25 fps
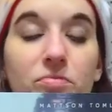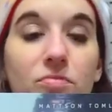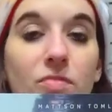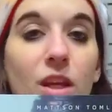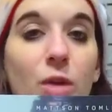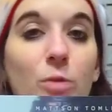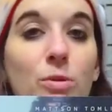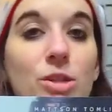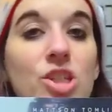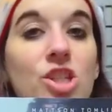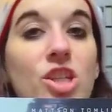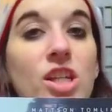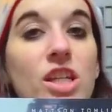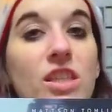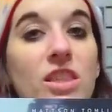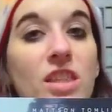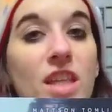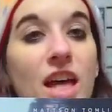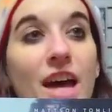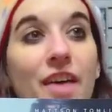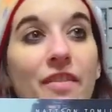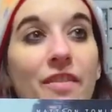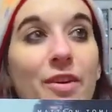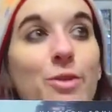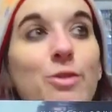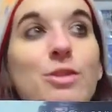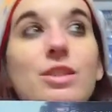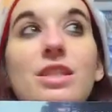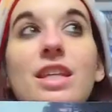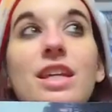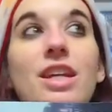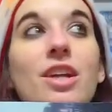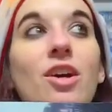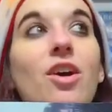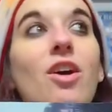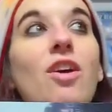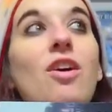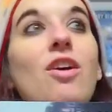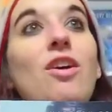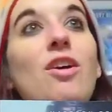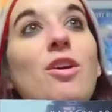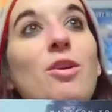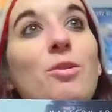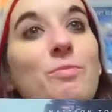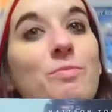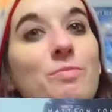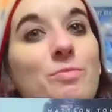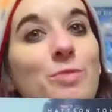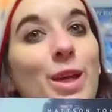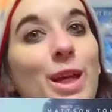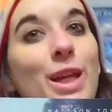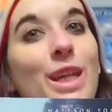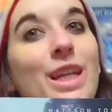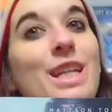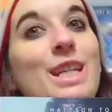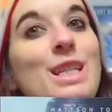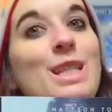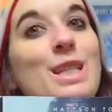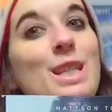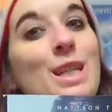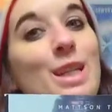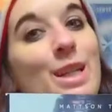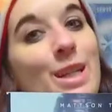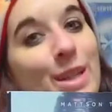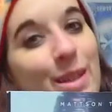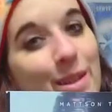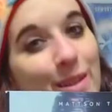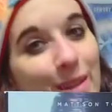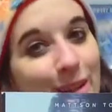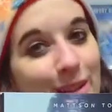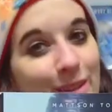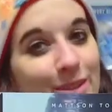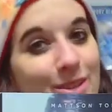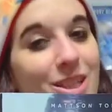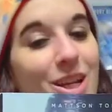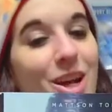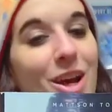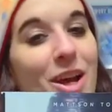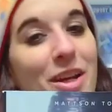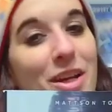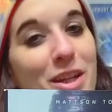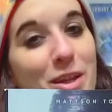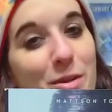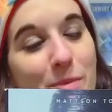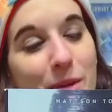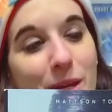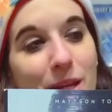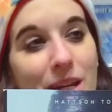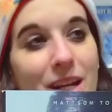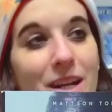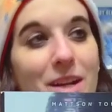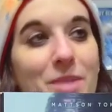which i love i was like oh like he's like talking about it